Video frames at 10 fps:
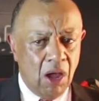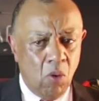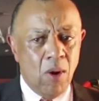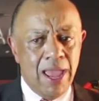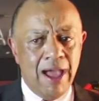
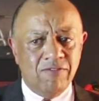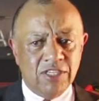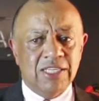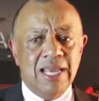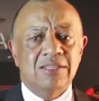we have
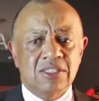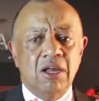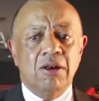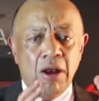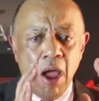to take
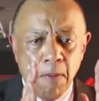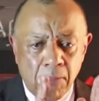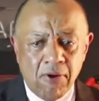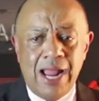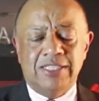certain
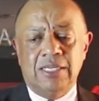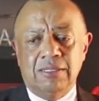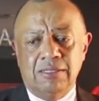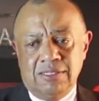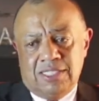
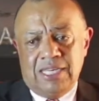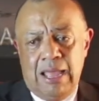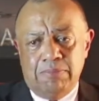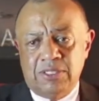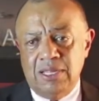practical
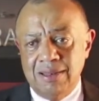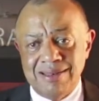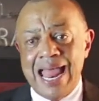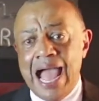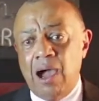steps
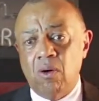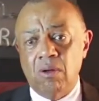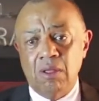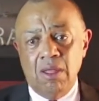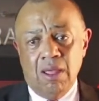now.
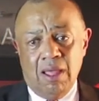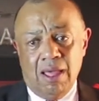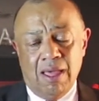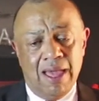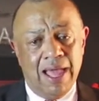
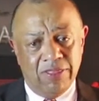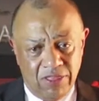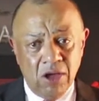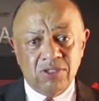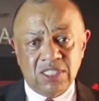And
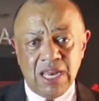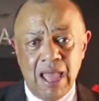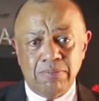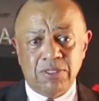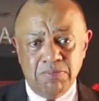those steps